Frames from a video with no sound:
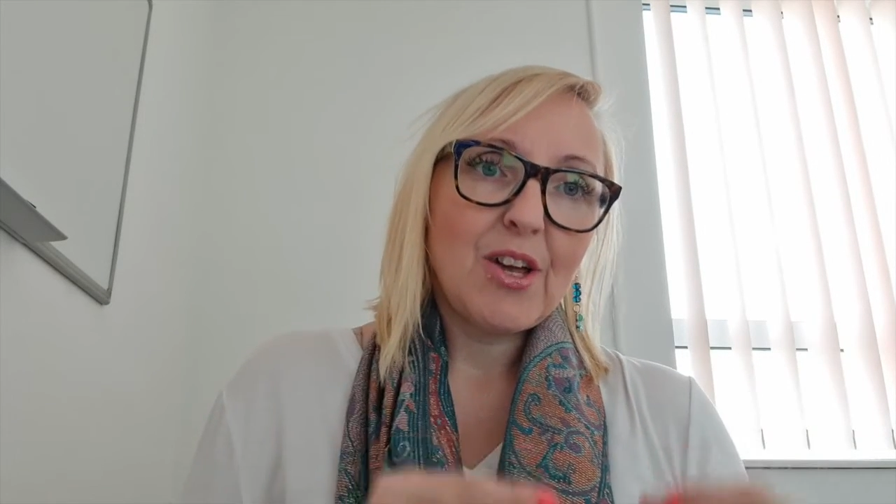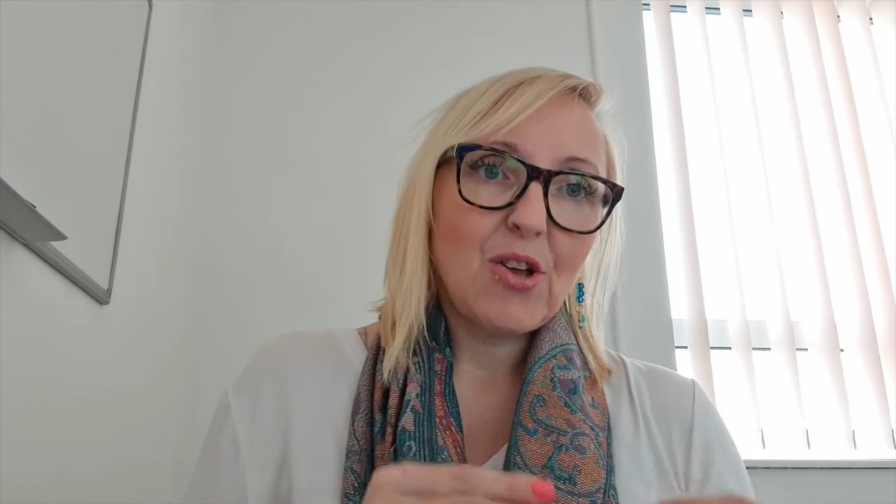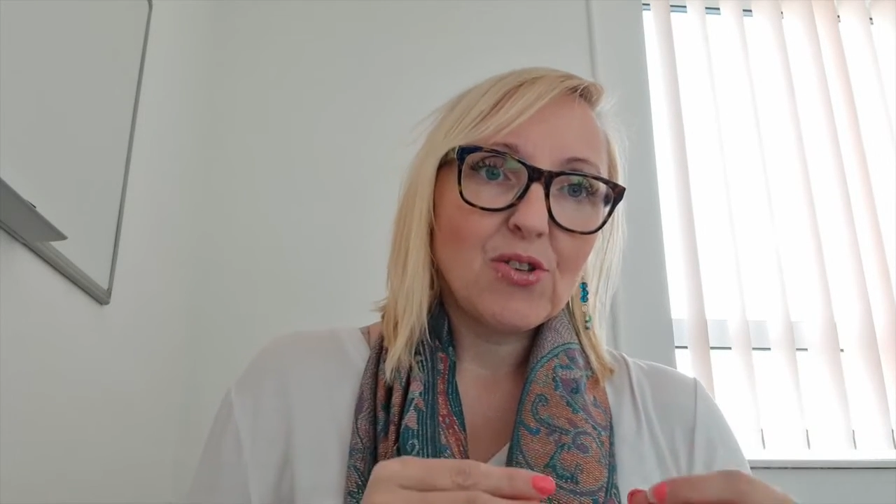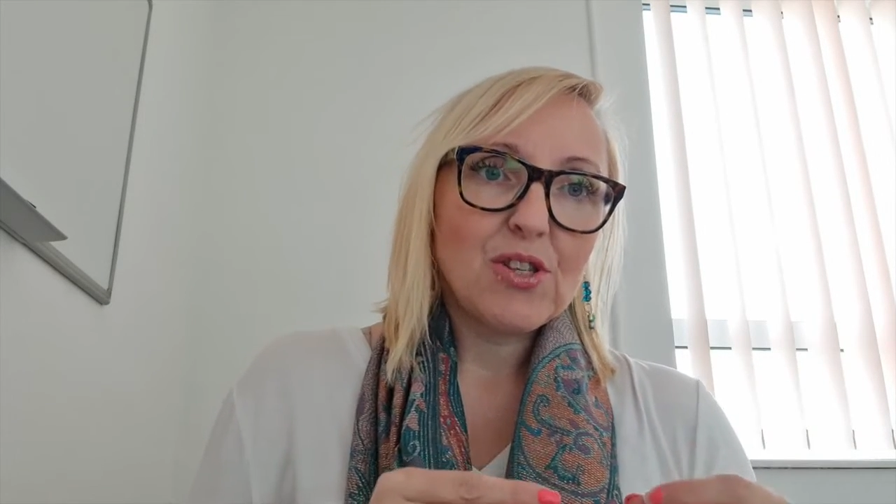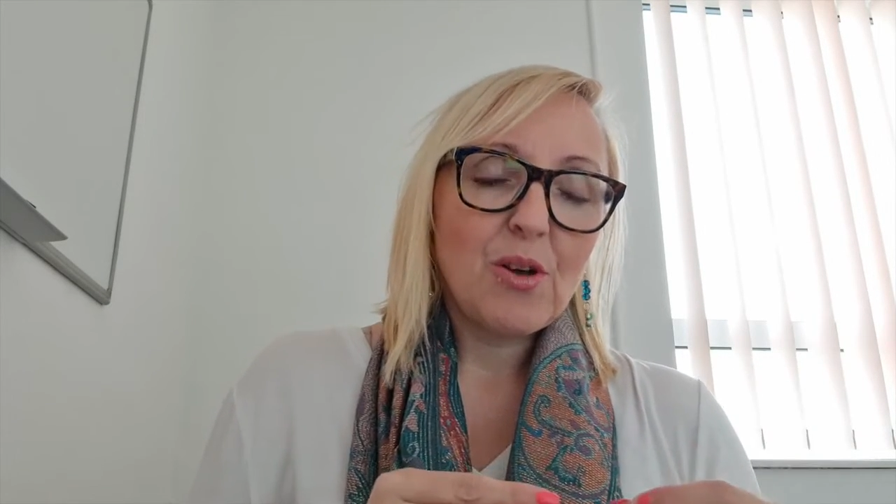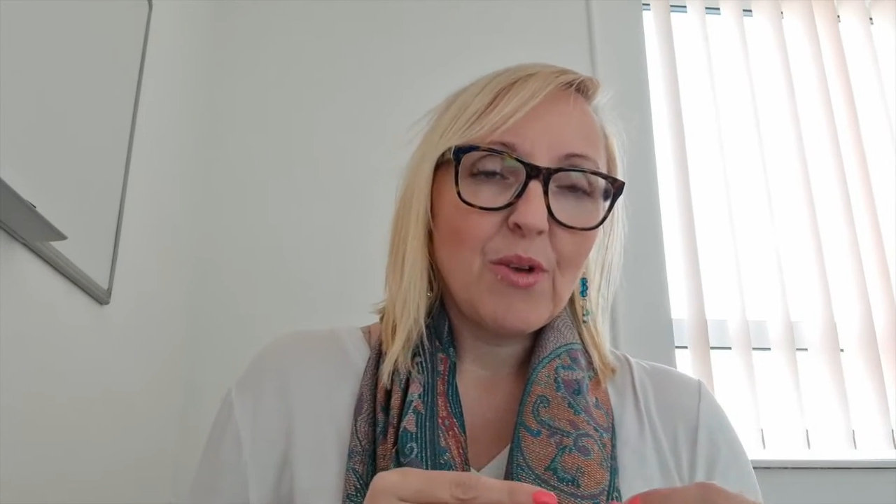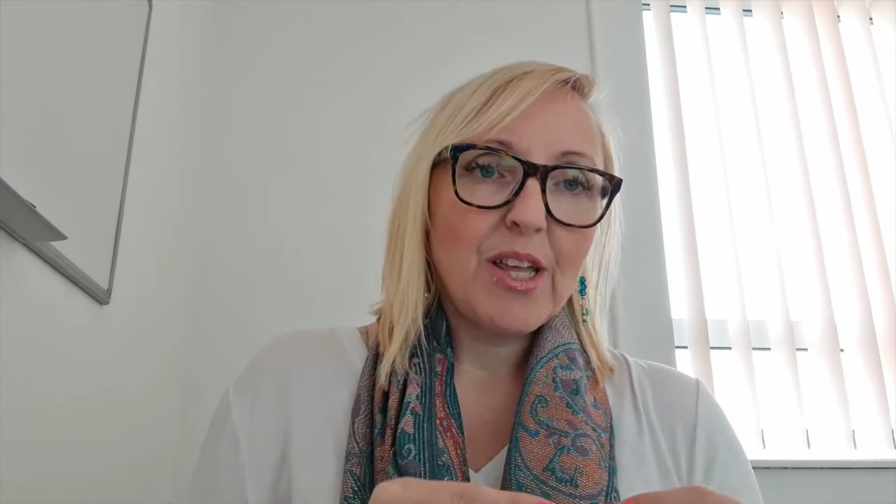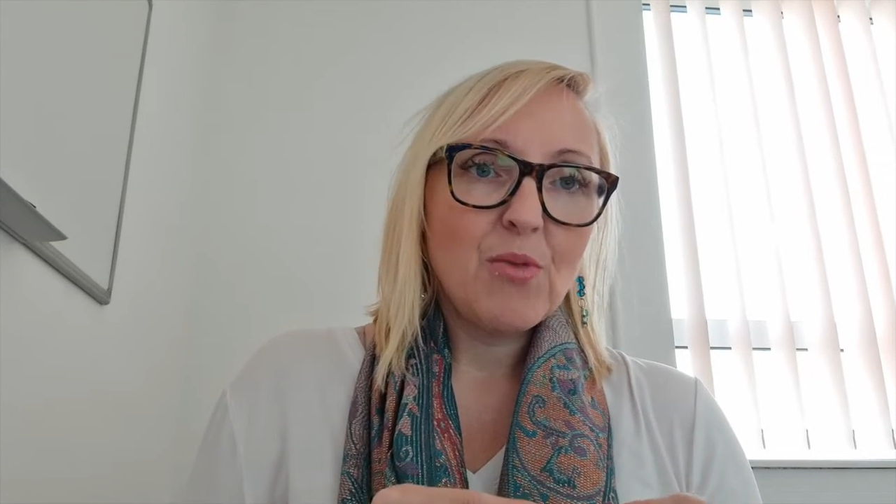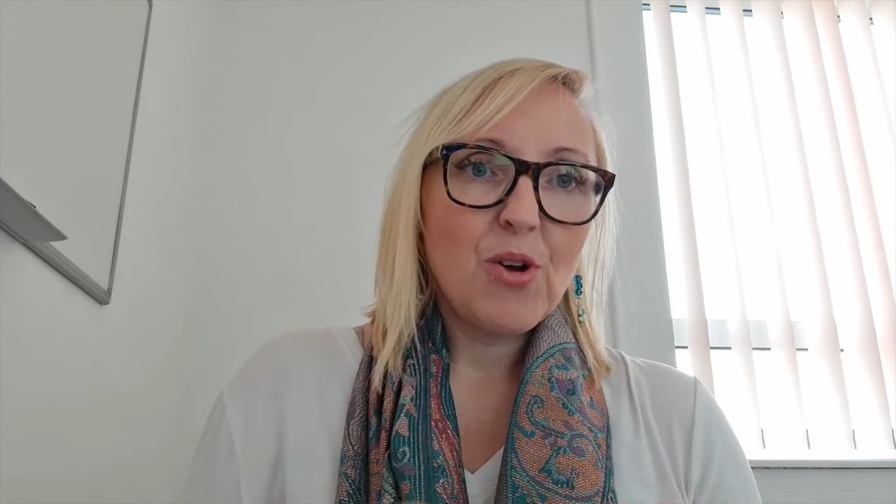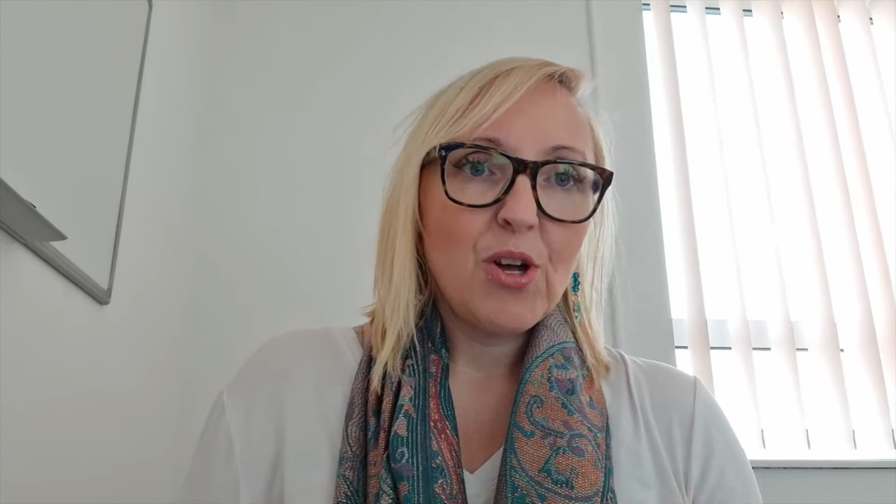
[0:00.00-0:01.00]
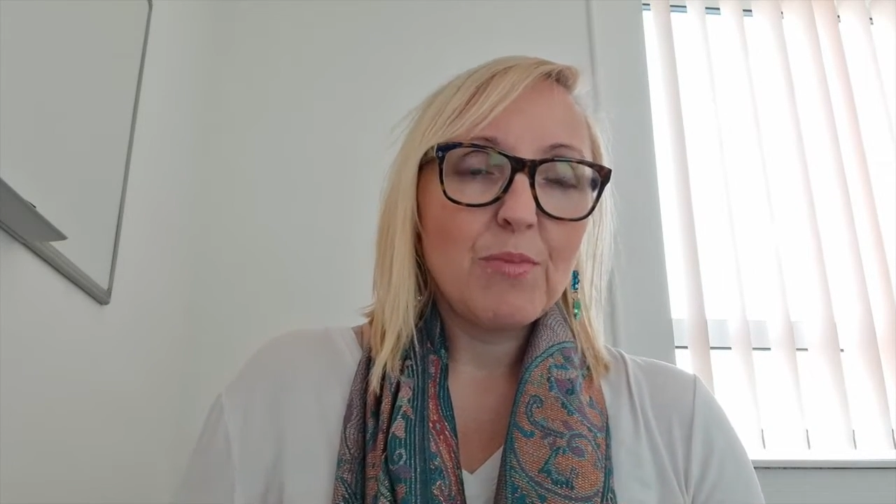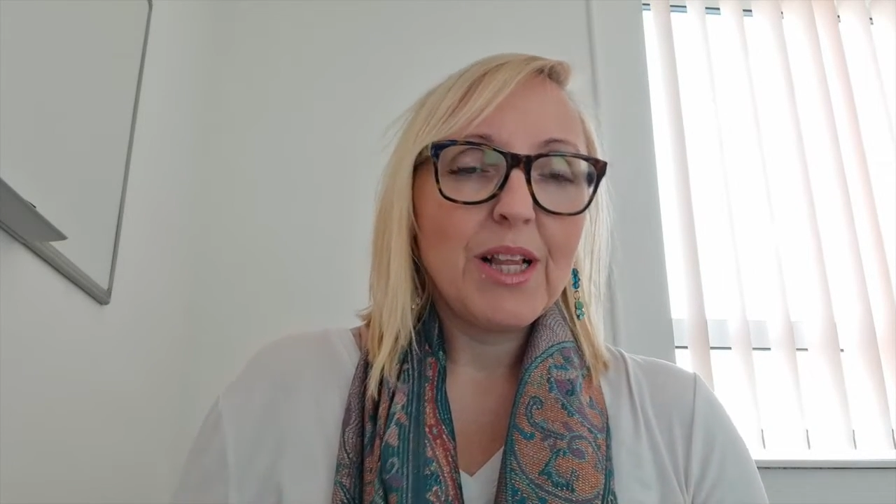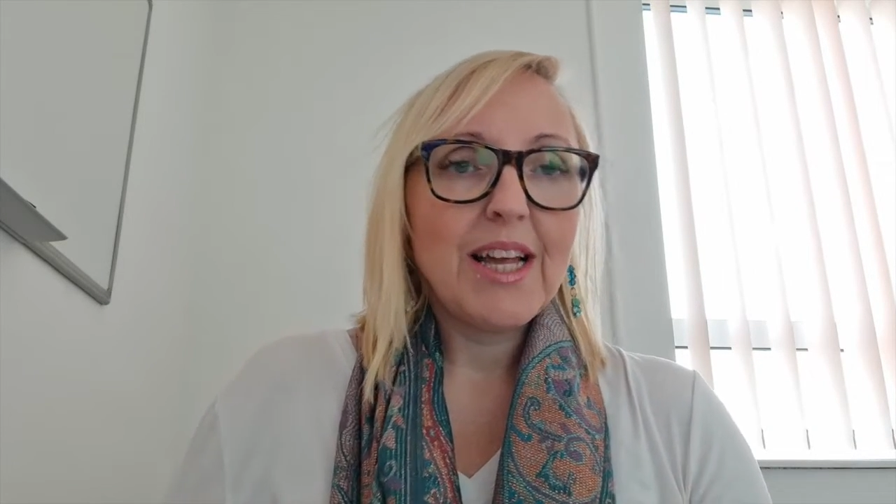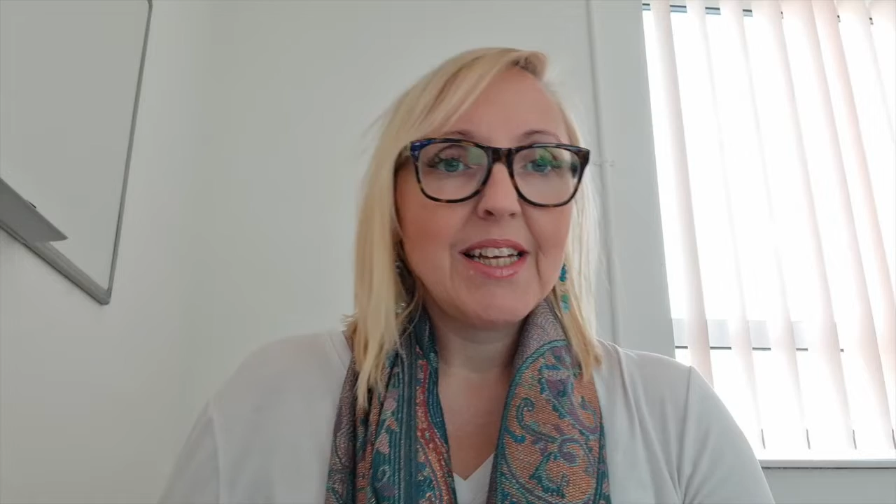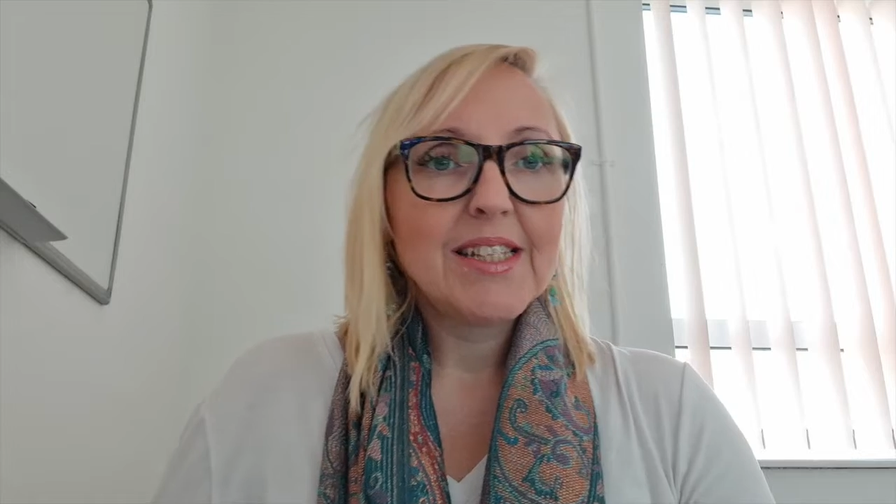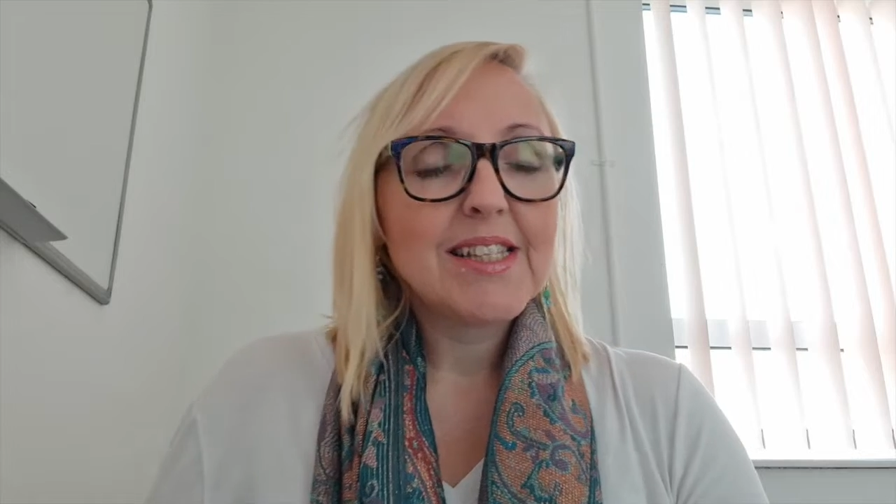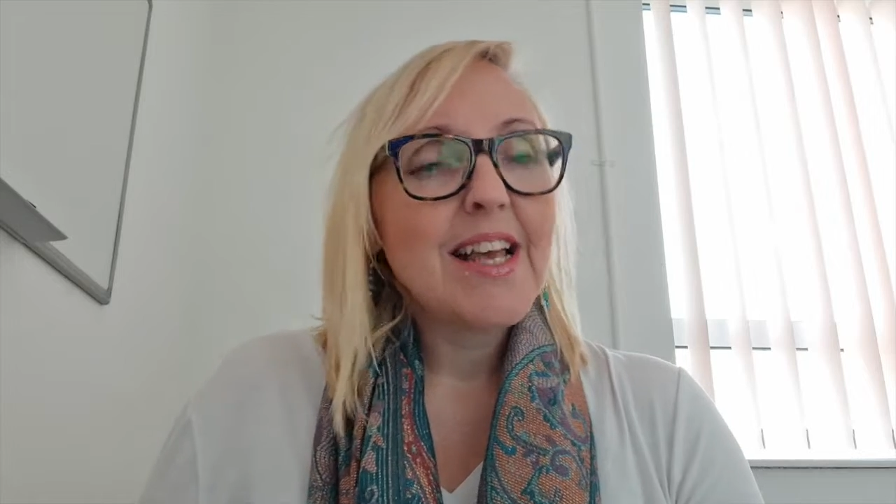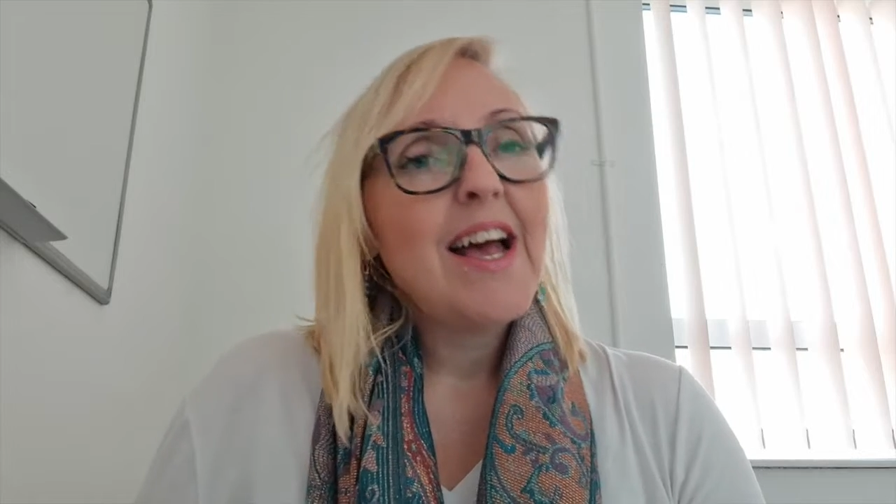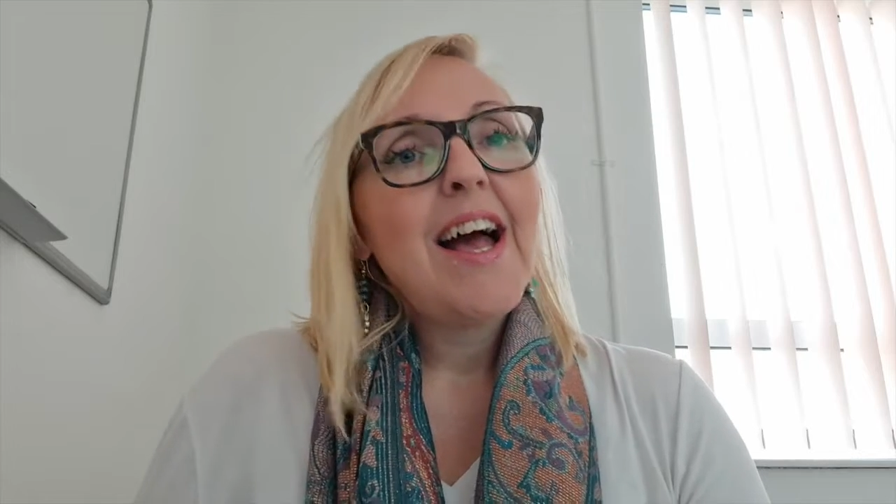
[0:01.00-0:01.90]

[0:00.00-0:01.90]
and also in your workplace.